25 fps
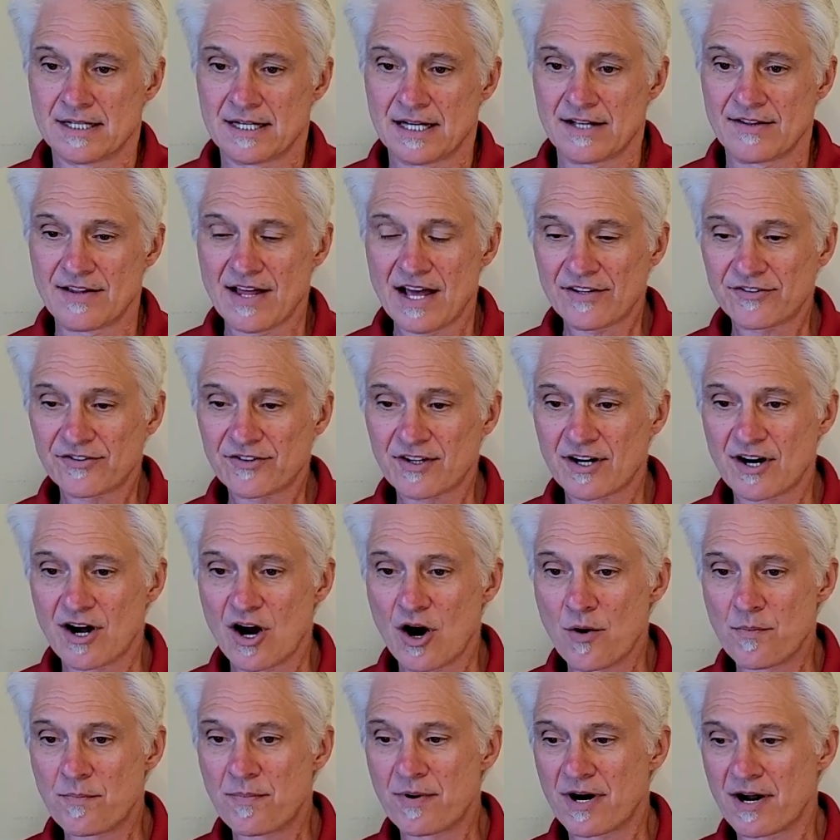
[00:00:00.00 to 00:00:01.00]
And that's going to
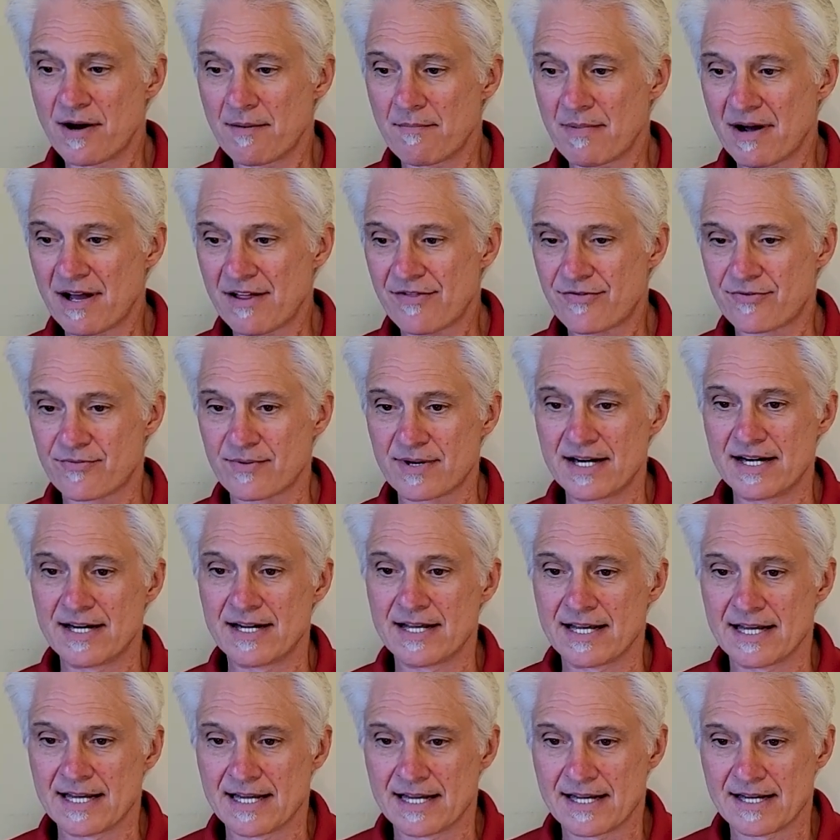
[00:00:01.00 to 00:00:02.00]
open up my
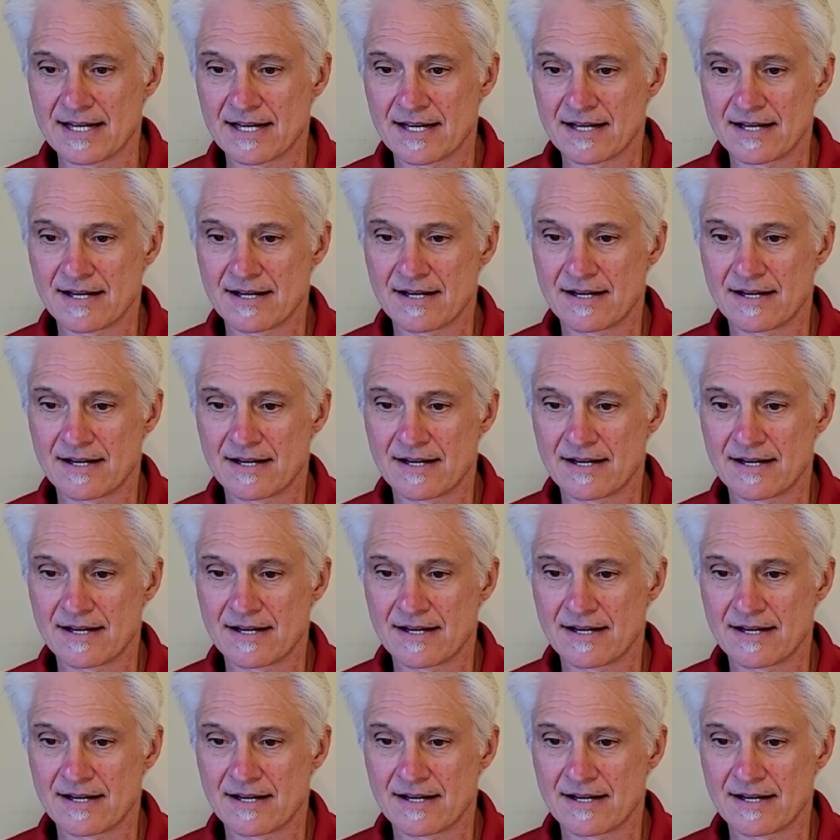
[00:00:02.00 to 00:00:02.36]
3D.